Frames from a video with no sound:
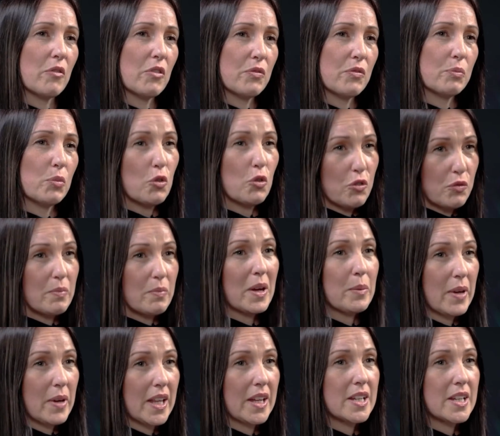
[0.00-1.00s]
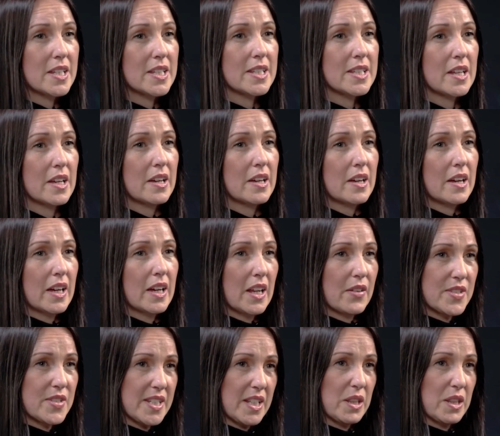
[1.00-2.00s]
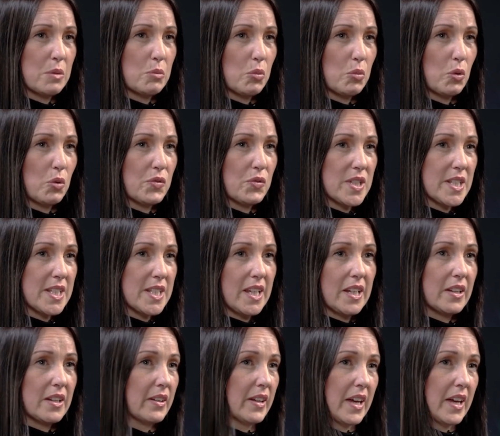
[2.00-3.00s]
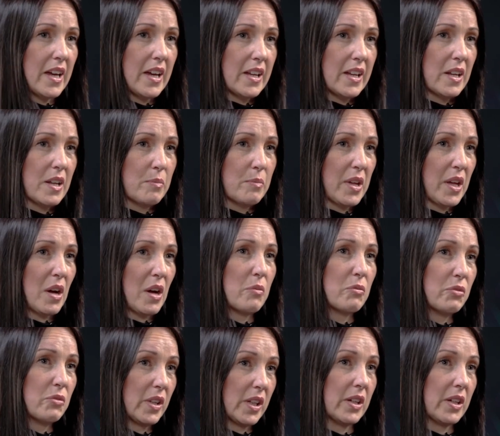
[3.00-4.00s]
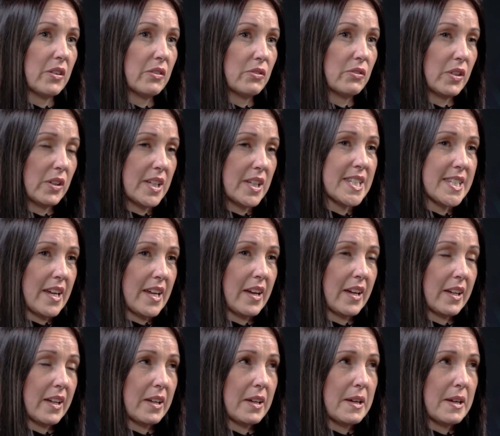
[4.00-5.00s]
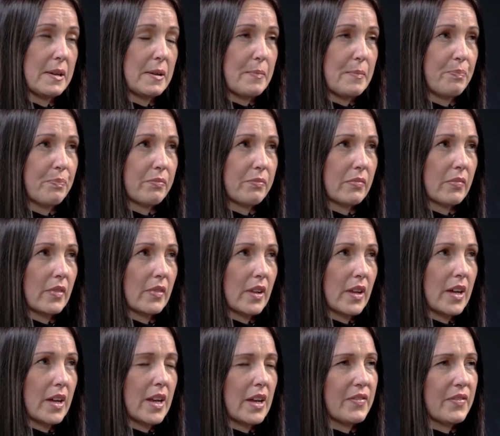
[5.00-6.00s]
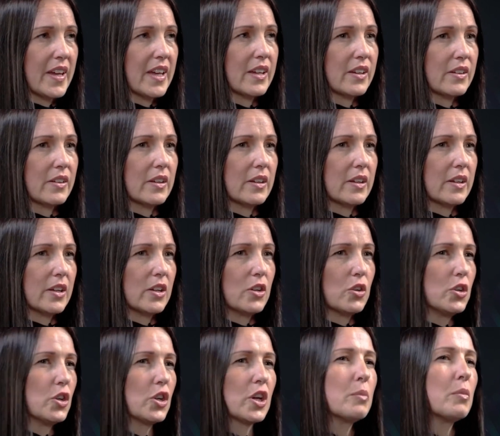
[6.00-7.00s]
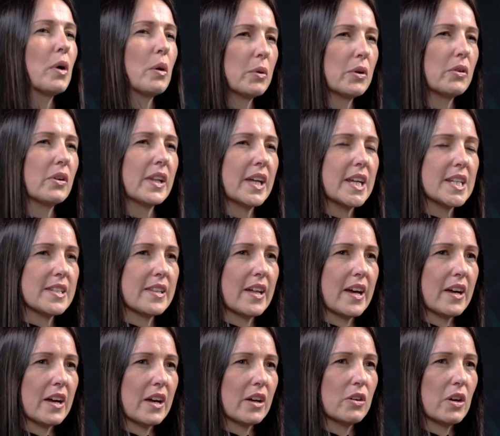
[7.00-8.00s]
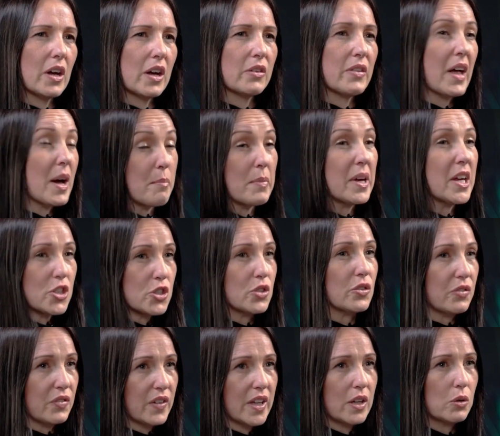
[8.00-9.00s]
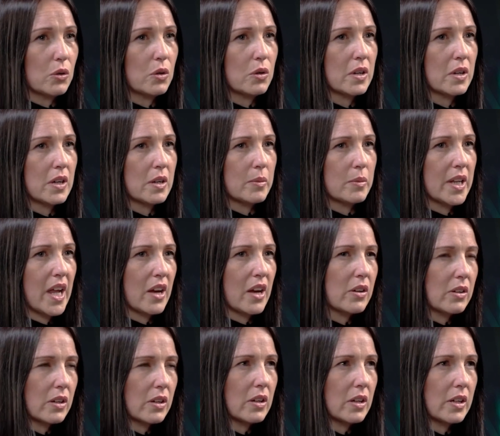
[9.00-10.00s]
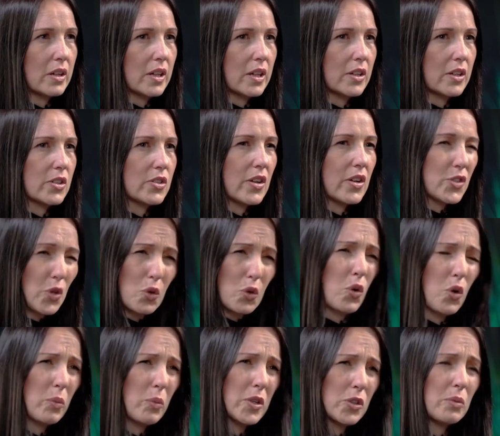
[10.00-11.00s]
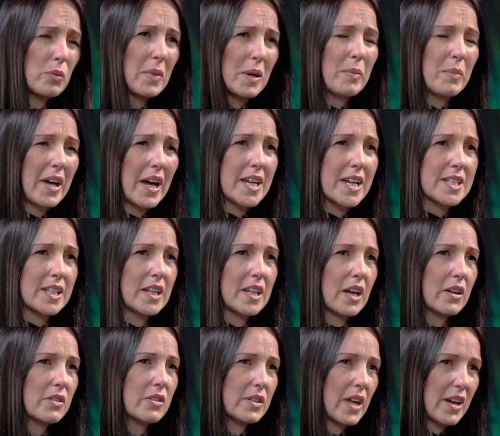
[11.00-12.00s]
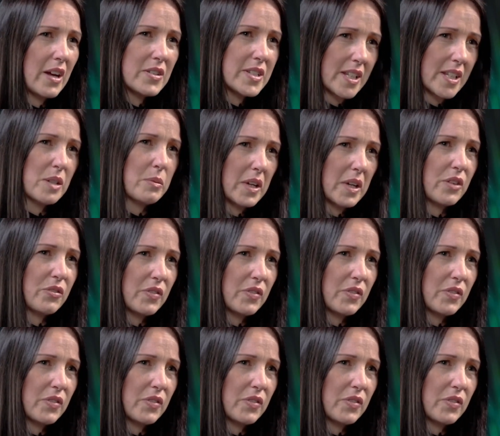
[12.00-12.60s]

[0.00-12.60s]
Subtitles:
with both my parents, and I've seen them both deteriorate and become really, really sick. And I think, you know, you can probably relate to that, how that makes you feel. I mean, hope you don't mind me asking, how did it make you